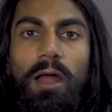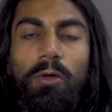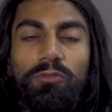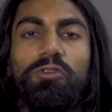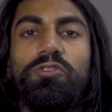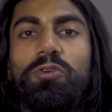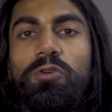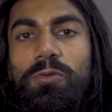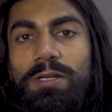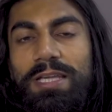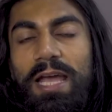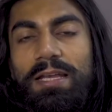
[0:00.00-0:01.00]
I'll also show
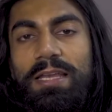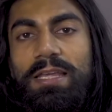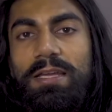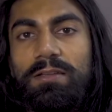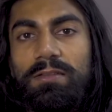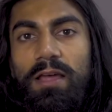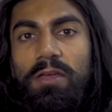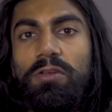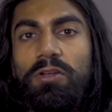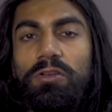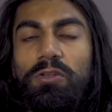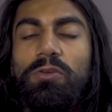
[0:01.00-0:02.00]
you a technique that you
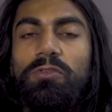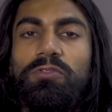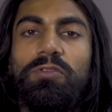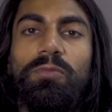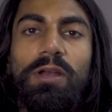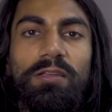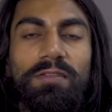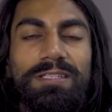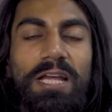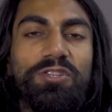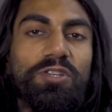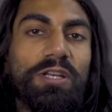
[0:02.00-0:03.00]
can use to release the
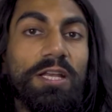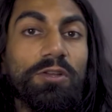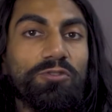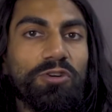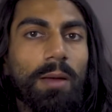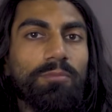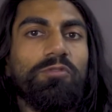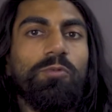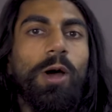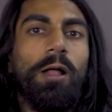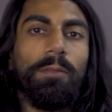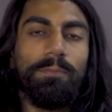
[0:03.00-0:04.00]
tension in your traps as
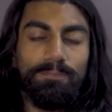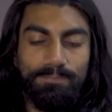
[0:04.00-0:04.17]
well.